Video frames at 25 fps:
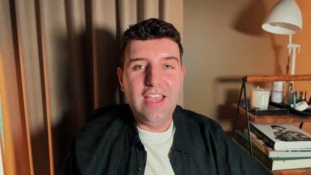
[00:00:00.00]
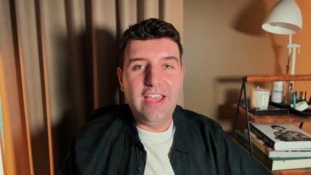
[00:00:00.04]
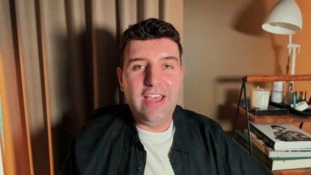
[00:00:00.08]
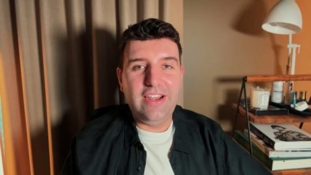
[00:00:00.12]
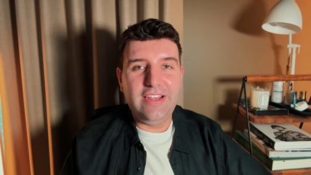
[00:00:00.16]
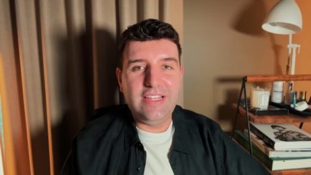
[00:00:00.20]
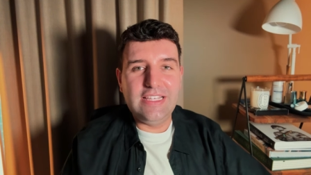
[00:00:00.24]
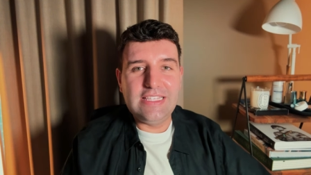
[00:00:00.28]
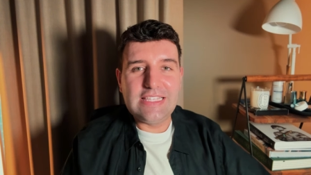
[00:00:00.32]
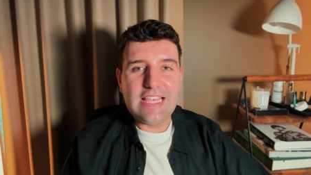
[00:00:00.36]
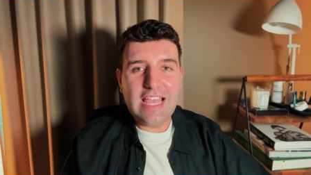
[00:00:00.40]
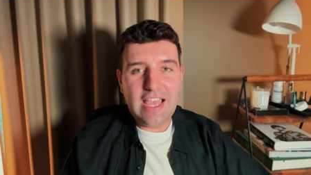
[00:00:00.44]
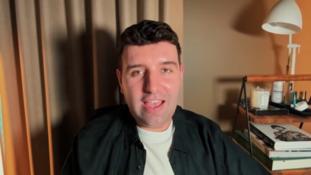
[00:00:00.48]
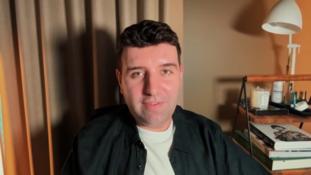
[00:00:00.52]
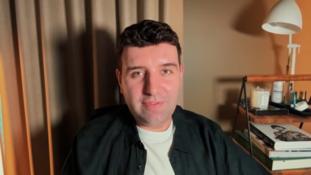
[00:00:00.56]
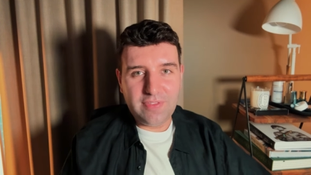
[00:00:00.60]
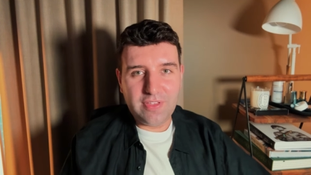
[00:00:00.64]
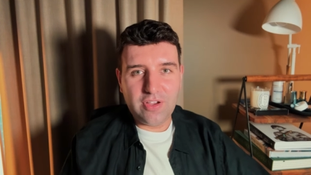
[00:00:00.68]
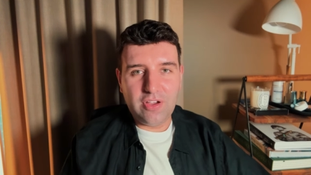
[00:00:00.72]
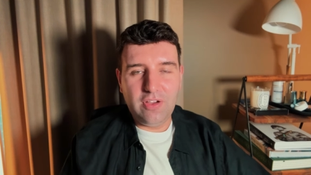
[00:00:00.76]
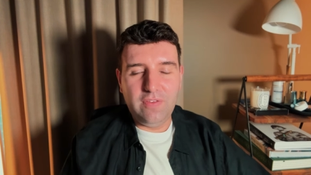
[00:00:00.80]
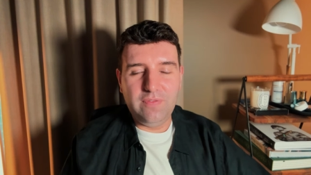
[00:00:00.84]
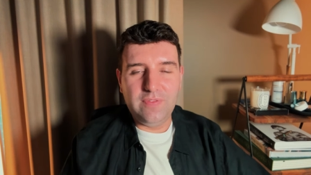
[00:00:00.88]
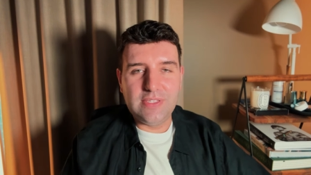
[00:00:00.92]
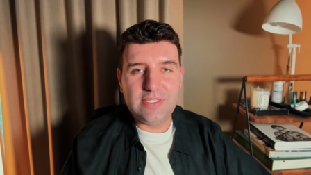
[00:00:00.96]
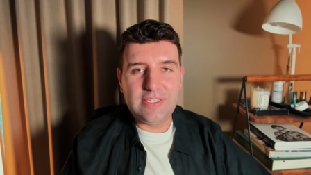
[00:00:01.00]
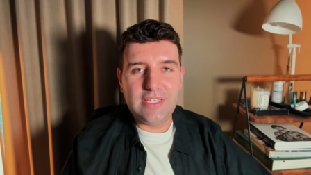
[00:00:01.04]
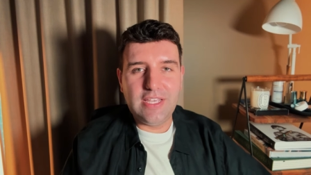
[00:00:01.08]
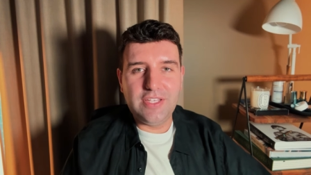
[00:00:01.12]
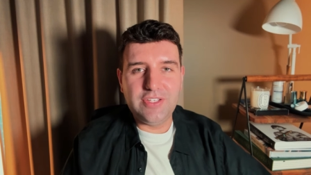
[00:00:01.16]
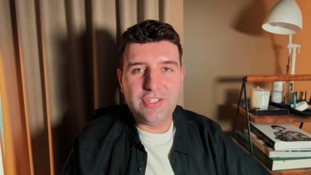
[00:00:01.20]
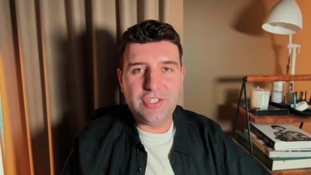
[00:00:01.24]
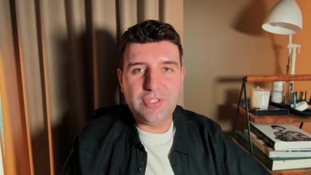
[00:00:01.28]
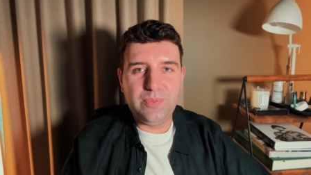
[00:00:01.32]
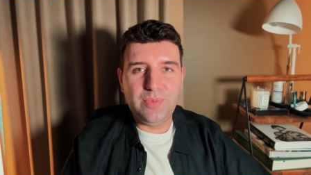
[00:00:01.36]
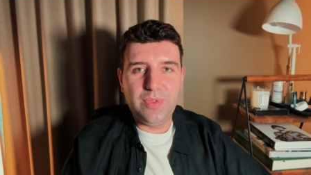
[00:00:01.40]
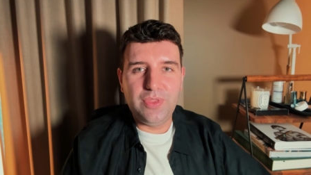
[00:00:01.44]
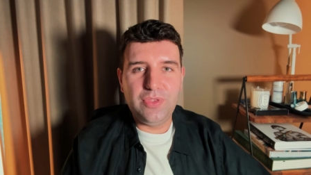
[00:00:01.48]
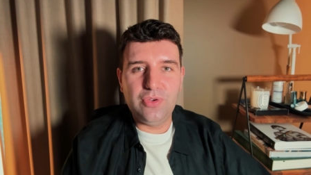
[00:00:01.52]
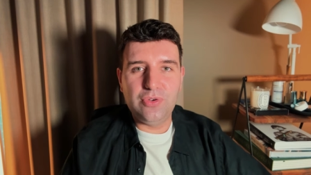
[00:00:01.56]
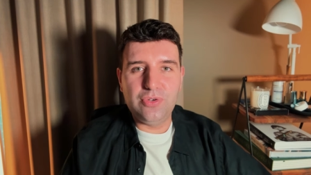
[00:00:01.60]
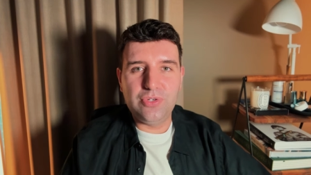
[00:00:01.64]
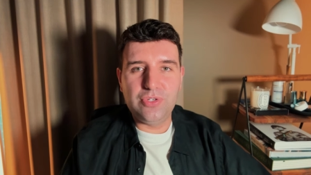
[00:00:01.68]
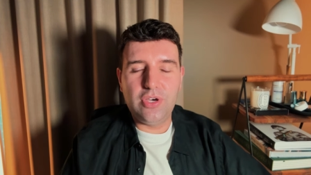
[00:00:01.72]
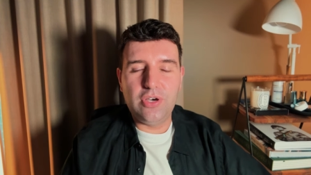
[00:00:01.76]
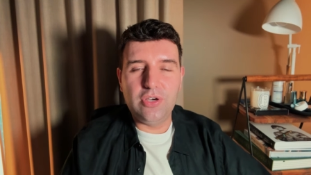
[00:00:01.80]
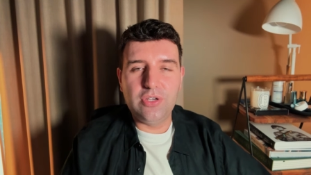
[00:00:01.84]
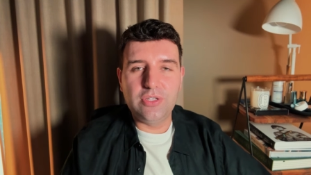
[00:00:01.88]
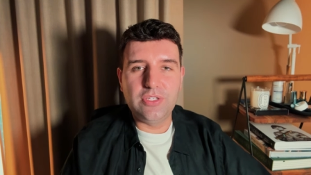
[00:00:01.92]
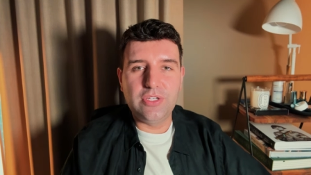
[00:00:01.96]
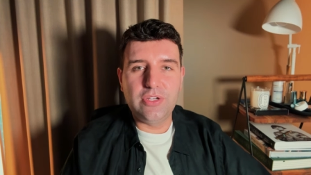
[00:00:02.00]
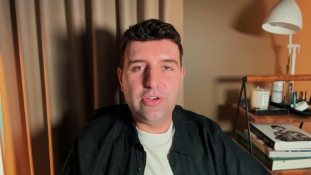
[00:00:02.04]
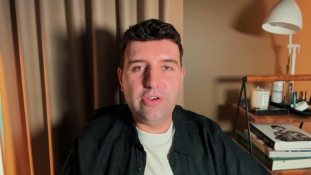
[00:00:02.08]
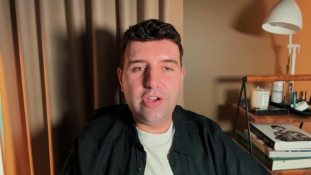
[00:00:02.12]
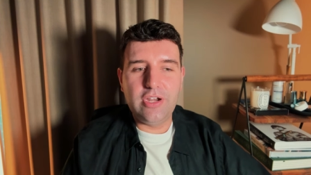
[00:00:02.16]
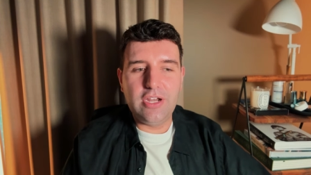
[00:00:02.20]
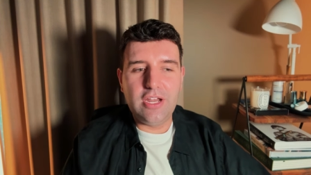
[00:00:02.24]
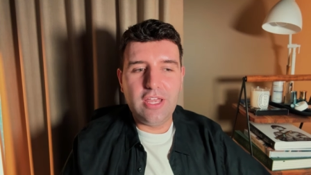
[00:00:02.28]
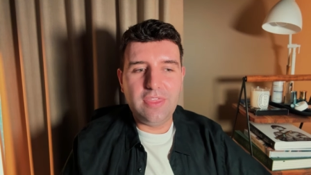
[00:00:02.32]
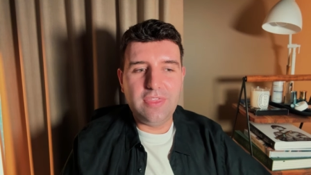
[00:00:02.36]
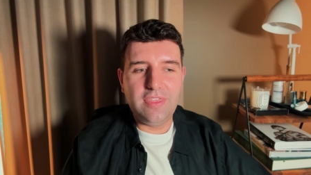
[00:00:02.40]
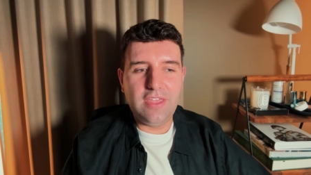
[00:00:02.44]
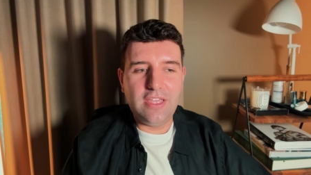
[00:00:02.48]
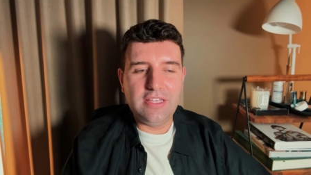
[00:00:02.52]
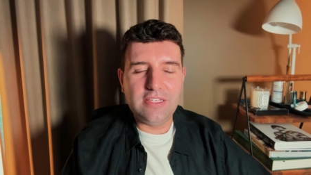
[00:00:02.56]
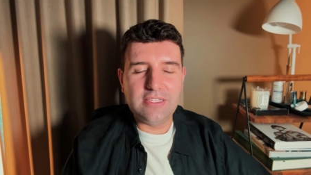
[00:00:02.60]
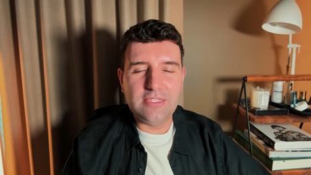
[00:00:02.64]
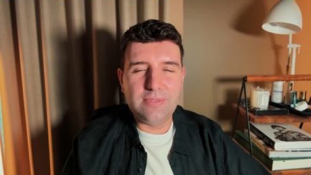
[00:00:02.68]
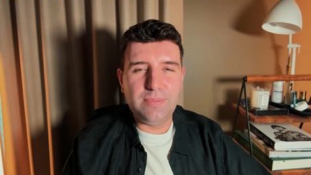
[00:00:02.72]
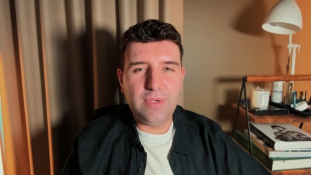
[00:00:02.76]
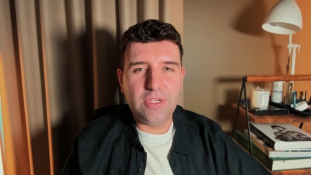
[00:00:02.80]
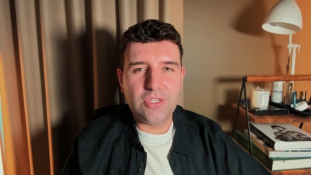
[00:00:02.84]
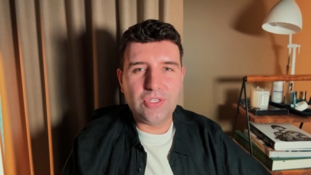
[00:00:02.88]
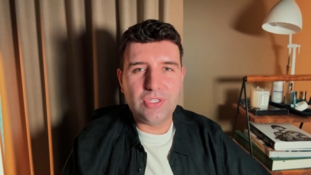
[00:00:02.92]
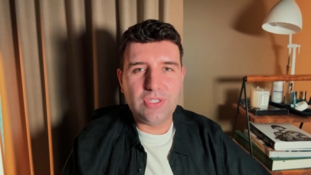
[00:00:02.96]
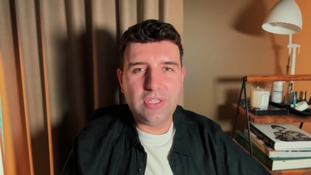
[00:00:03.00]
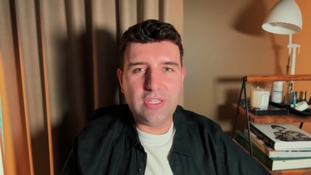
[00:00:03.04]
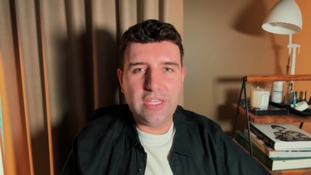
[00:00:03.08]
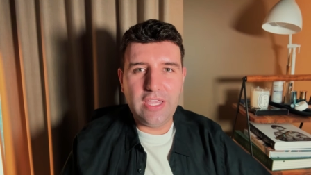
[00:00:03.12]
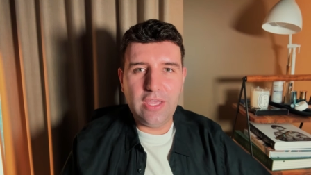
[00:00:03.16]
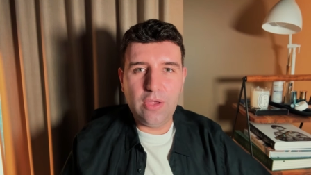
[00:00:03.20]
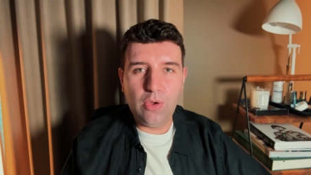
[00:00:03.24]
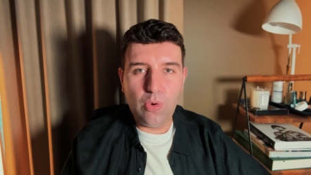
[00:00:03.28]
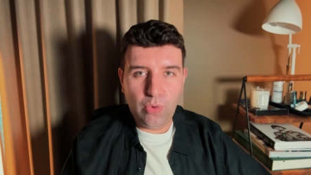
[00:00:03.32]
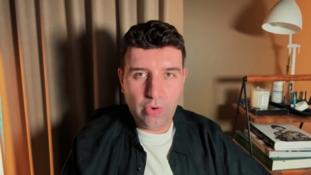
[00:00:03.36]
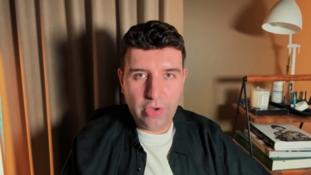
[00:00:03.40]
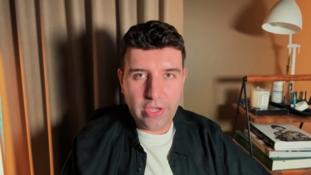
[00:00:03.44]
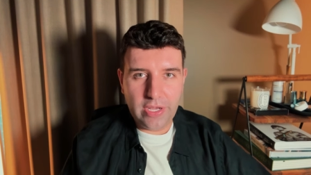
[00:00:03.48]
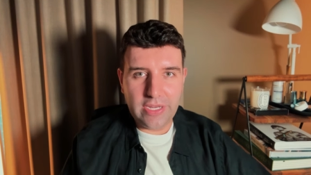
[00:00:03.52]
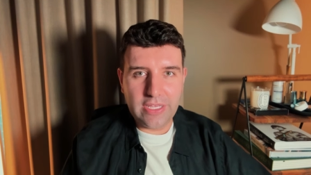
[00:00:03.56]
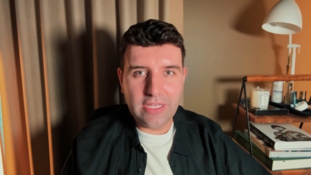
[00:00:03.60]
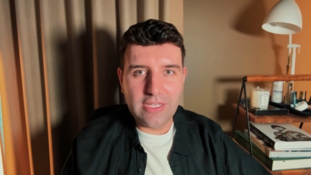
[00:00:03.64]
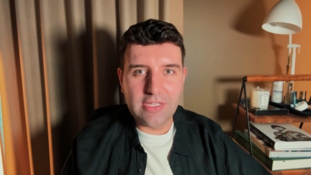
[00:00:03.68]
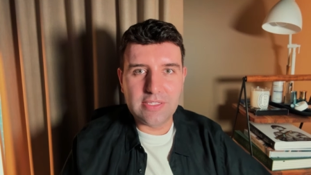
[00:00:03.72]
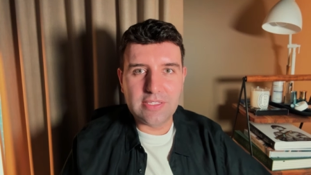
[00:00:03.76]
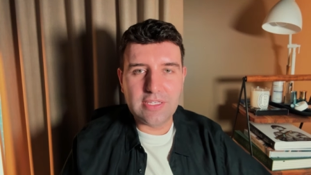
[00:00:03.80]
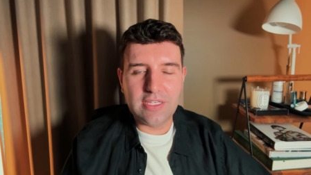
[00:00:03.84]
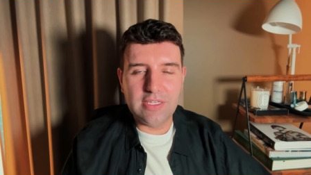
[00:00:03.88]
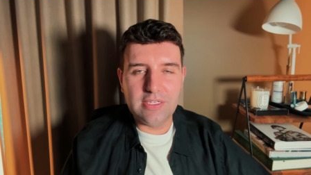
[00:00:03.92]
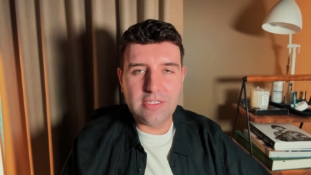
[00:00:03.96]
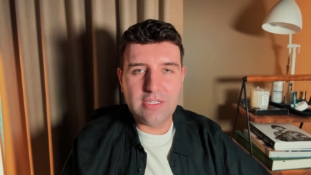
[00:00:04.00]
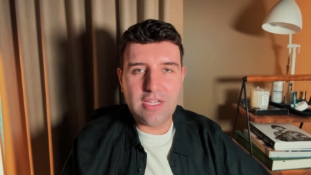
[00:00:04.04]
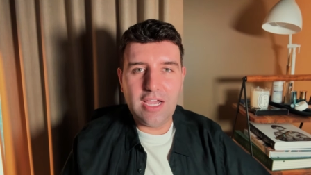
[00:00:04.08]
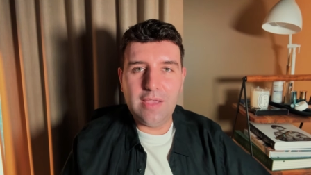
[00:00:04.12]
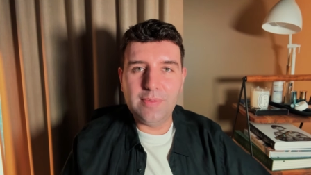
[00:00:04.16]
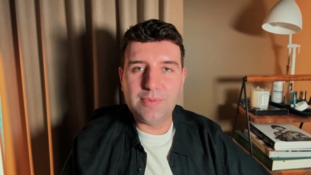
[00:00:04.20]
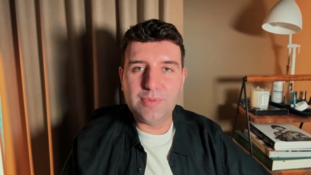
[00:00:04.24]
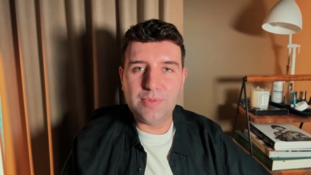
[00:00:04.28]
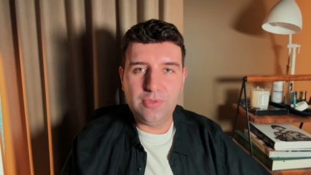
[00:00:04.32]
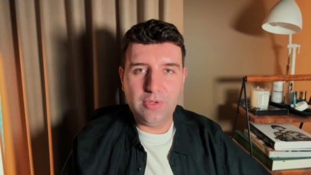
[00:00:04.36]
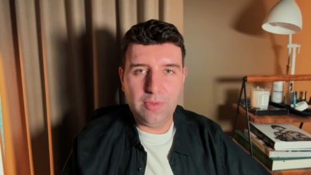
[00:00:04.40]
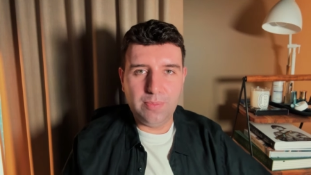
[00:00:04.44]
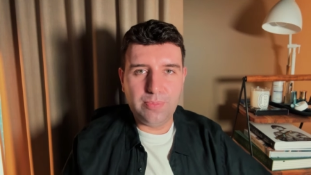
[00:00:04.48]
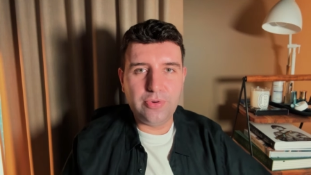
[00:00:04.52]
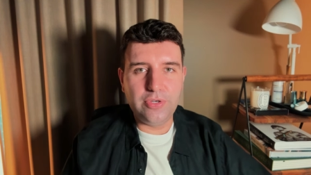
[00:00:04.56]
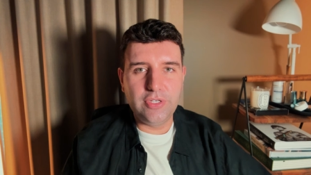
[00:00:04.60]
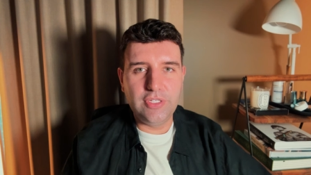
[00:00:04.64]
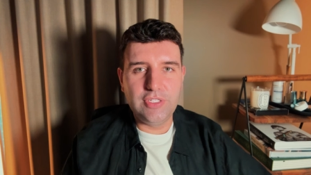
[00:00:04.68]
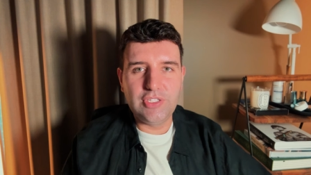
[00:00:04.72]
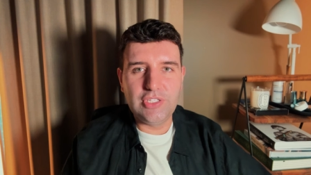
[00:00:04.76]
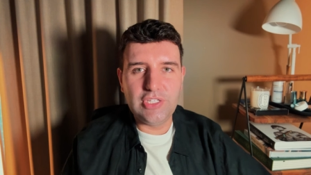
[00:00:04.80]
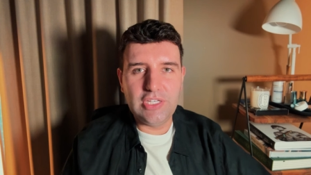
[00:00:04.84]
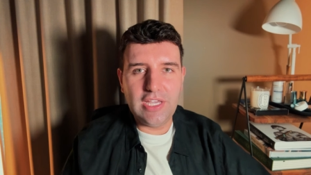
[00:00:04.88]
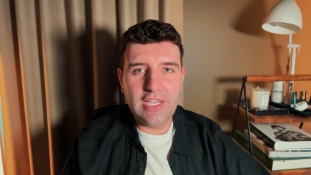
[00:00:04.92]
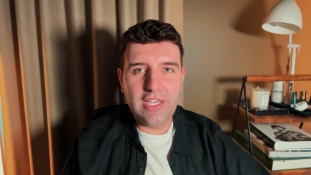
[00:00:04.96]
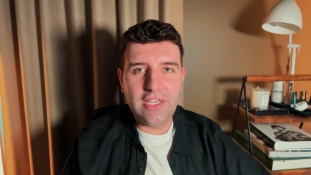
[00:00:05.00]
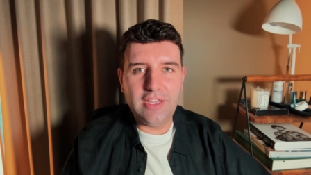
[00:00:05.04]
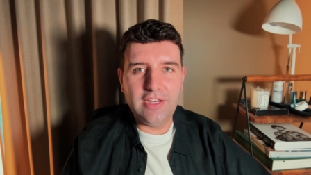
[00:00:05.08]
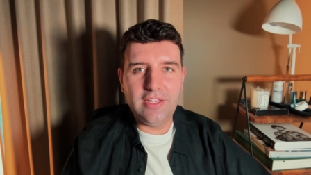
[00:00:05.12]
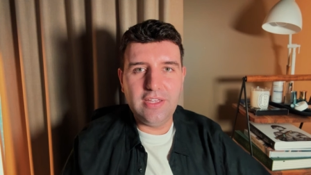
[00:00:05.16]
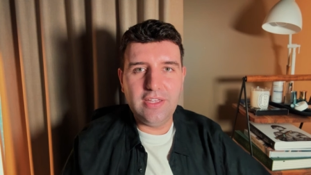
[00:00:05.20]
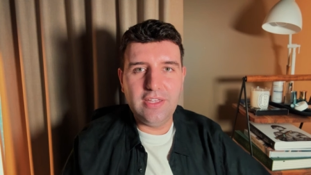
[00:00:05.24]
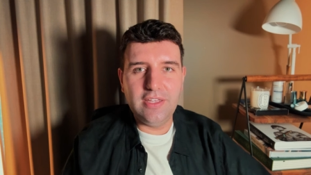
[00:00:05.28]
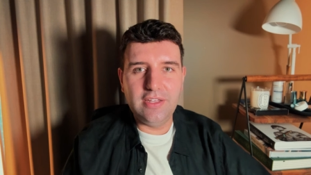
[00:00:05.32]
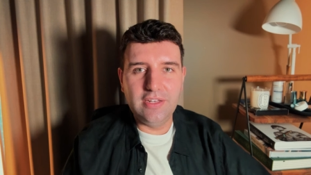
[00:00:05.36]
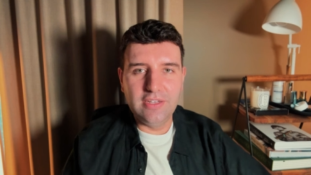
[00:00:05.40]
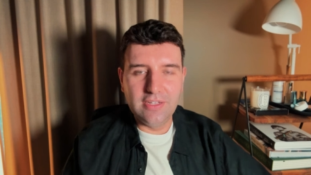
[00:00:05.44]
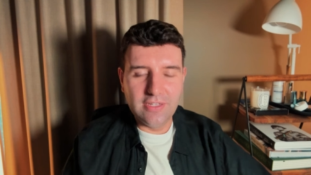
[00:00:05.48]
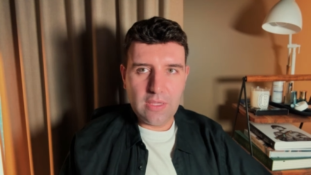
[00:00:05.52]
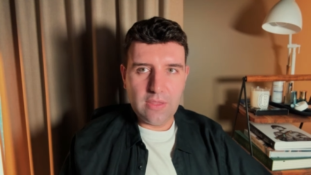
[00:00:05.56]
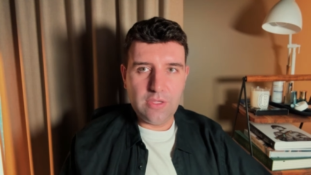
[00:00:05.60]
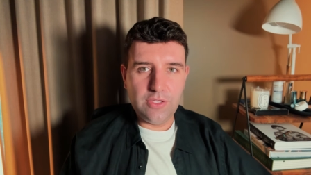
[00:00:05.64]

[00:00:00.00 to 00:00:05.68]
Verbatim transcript: At least have the conversation with your doctor, and I think especially oilier skin types will appreciate it.